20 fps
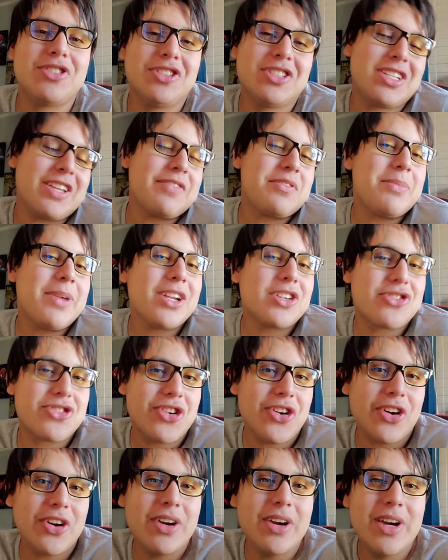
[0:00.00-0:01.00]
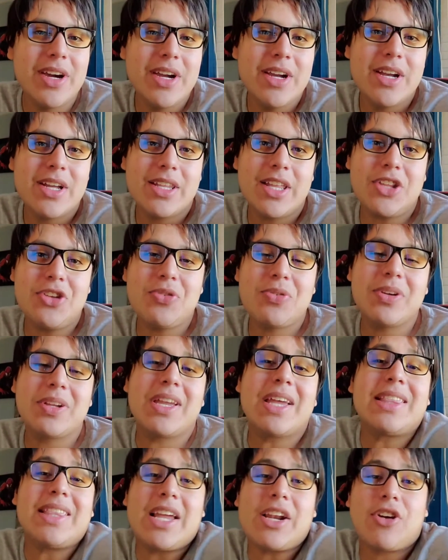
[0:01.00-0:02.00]
You just have to make sure that you can
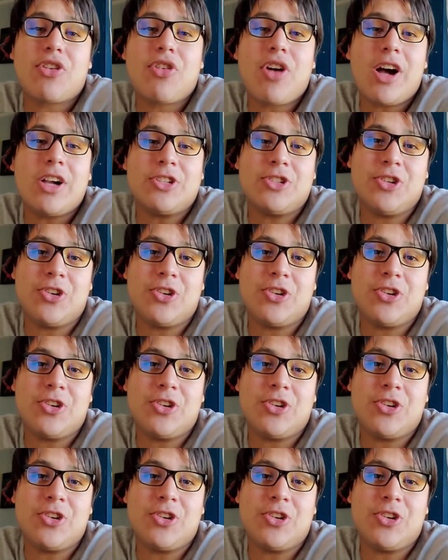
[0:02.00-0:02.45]
get that across